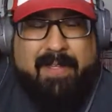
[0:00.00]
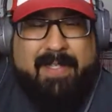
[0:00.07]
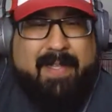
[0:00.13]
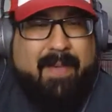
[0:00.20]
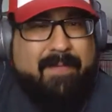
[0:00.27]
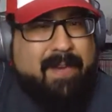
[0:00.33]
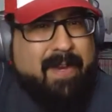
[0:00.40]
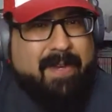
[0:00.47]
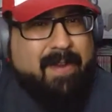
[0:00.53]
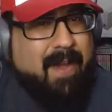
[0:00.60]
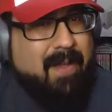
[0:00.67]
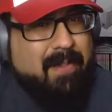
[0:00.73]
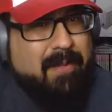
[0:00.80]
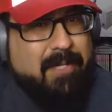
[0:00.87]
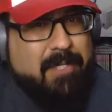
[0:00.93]

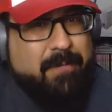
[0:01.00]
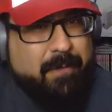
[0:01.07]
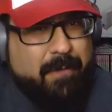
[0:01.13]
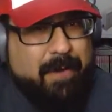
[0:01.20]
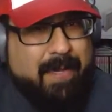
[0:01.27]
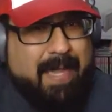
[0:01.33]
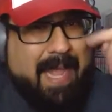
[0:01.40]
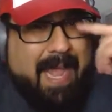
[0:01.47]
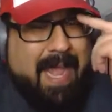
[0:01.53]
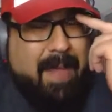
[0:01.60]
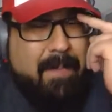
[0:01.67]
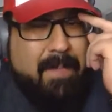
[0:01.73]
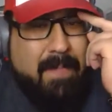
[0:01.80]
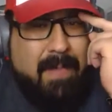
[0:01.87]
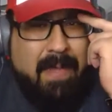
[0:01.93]
$70 for a
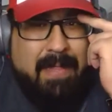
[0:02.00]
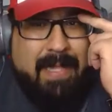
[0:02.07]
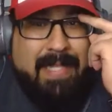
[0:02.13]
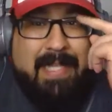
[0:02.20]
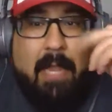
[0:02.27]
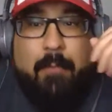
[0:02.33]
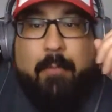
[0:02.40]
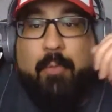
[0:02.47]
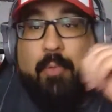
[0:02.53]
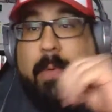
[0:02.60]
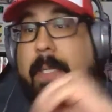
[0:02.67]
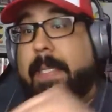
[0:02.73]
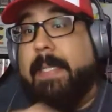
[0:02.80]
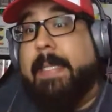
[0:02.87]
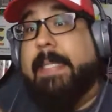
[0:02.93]
game unless I
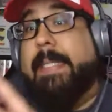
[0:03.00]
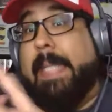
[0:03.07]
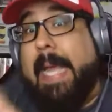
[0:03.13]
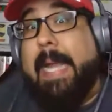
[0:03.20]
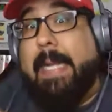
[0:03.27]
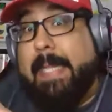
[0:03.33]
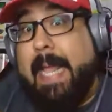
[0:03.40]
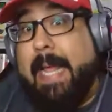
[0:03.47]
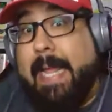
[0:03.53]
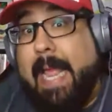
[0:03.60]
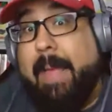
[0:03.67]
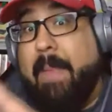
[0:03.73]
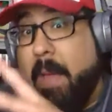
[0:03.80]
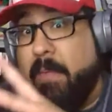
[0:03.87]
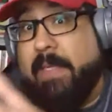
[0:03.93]
really liked that
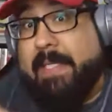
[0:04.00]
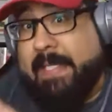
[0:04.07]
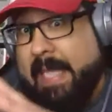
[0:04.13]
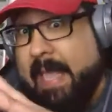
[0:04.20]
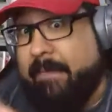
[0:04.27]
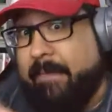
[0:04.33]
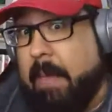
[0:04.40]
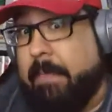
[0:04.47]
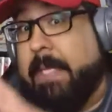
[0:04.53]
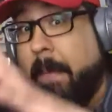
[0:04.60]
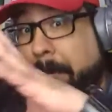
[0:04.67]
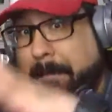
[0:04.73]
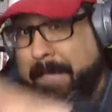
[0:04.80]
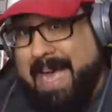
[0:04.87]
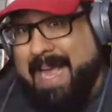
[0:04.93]
game. I would save up
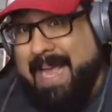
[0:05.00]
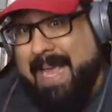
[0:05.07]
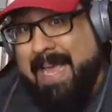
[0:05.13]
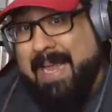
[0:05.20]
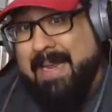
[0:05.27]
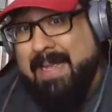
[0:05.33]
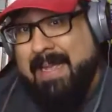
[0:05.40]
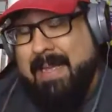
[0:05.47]
to buy it.